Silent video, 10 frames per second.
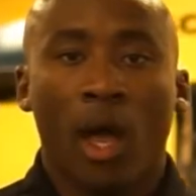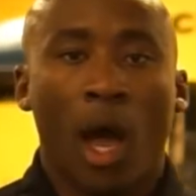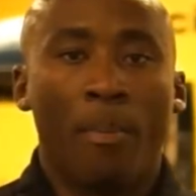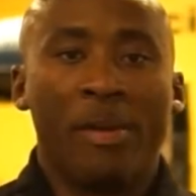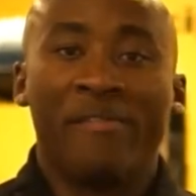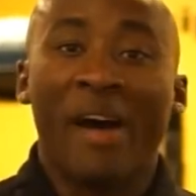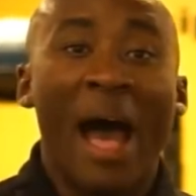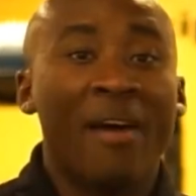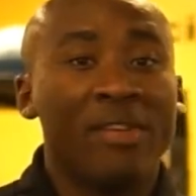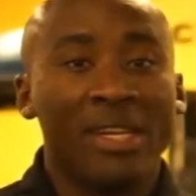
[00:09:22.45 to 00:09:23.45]
I put
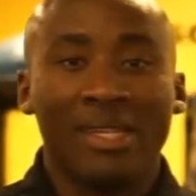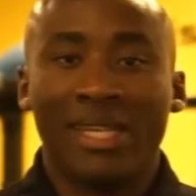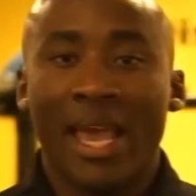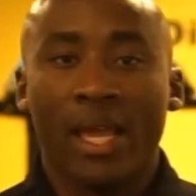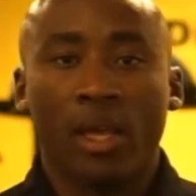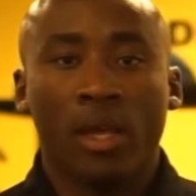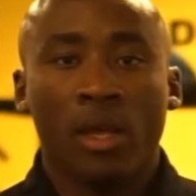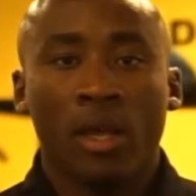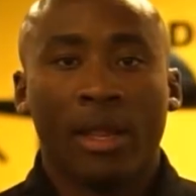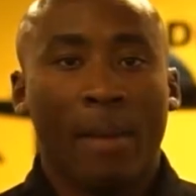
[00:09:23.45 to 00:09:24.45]
5 in the tank,
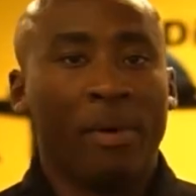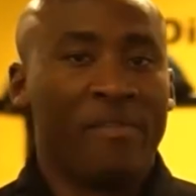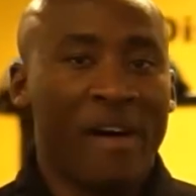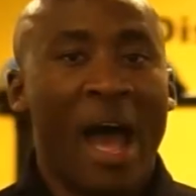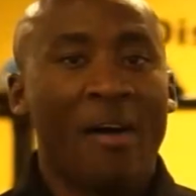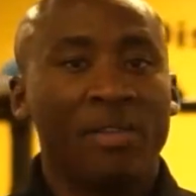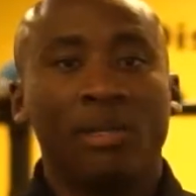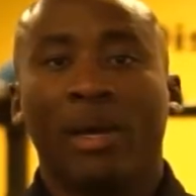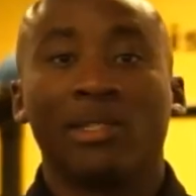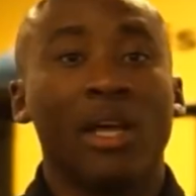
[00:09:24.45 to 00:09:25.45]
and I put 5
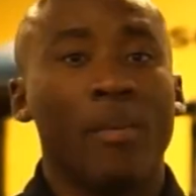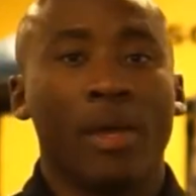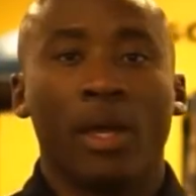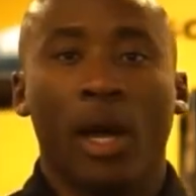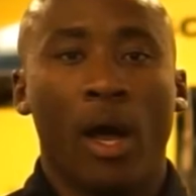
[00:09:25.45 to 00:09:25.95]
into my stomach.